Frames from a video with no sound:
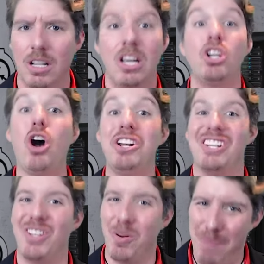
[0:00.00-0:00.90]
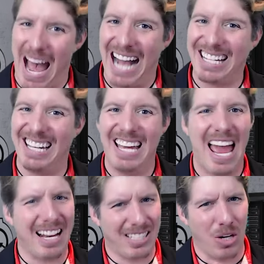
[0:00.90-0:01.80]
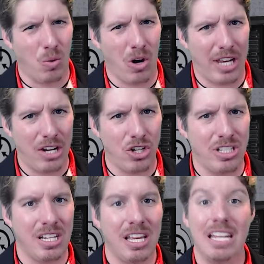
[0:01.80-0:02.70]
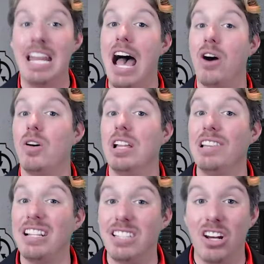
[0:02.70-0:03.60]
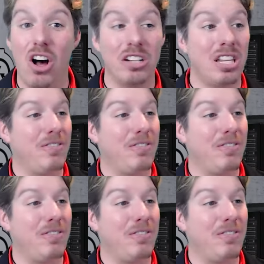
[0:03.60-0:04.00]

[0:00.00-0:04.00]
Good! You're back! Excellent work, Agent. Now, let's get on to the